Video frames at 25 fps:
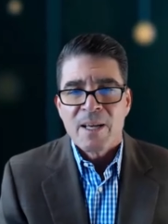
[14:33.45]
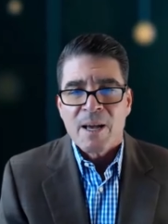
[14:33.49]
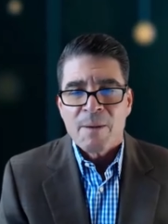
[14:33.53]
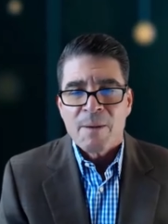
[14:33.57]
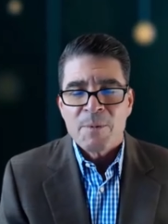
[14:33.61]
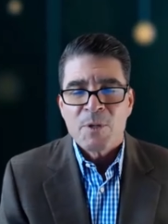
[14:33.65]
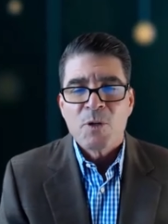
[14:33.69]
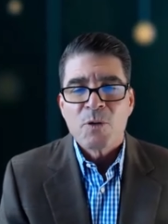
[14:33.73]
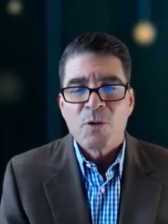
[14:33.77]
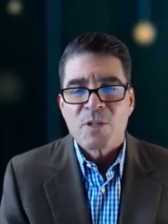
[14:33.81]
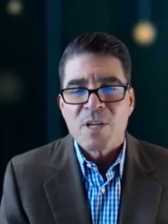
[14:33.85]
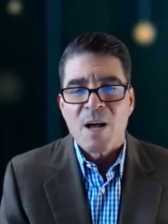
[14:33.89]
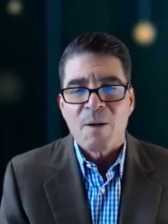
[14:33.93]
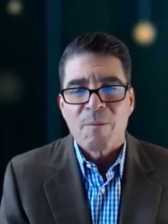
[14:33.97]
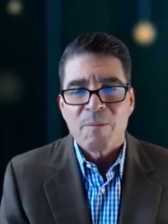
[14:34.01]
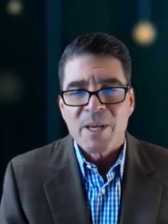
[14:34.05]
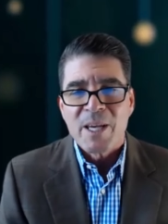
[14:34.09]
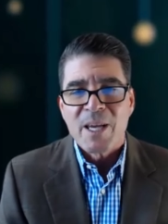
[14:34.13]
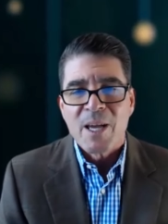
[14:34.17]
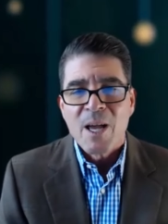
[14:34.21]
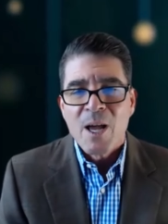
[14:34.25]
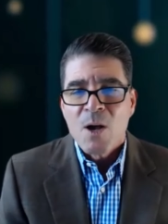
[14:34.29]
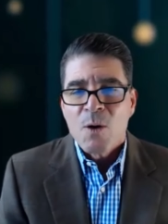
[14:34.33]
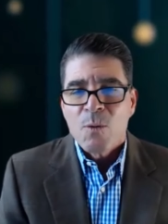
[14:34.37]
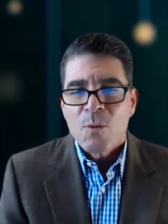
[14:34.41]
I mean, you tell
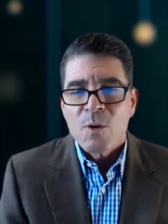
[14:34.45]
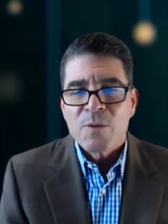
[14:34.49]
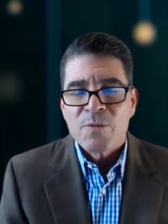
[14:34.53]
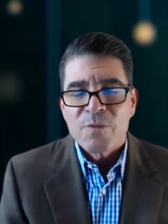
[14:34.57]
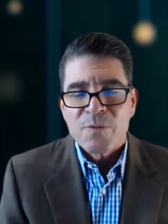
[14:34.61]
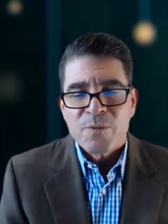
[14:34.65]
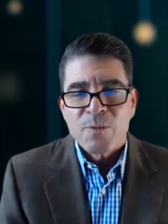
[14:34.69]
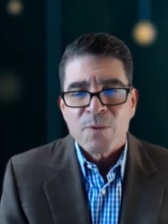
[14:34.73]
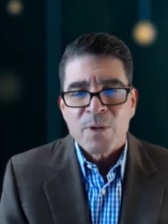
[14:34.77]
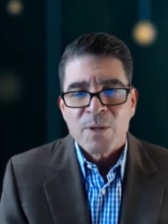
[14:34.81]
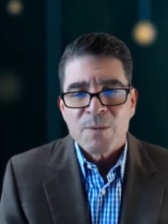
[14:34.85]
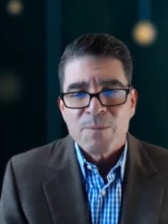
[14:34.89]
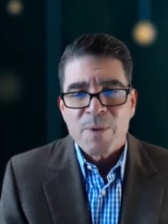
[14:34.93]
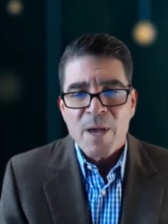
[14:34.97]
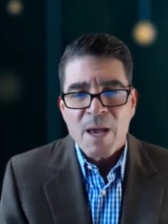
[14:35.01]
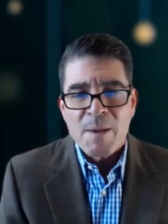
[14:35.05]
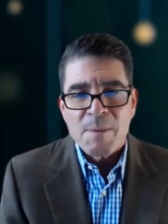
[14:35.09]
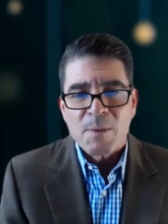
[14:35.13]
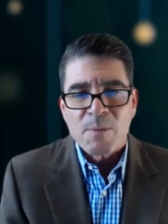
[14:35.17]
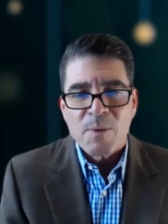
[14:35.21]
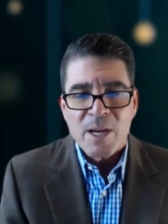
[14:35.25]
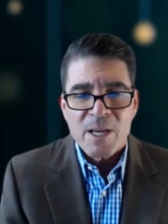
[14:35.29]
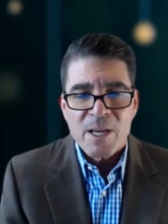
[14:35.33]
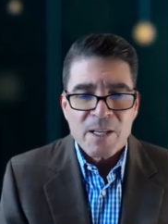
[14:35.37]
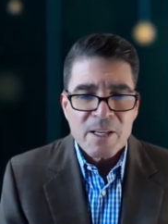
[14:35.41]
me, would would
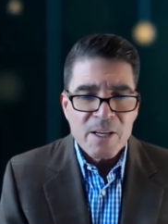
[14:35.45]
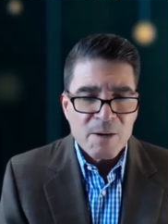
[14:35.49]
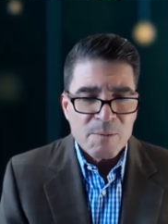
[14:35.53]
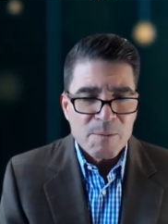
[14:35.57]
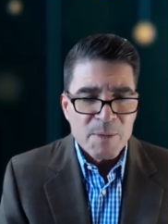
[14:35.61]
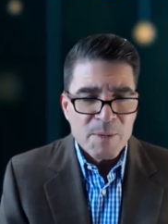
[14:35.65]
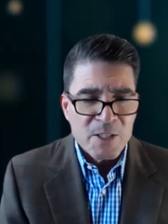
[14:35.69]
Baby Reindeer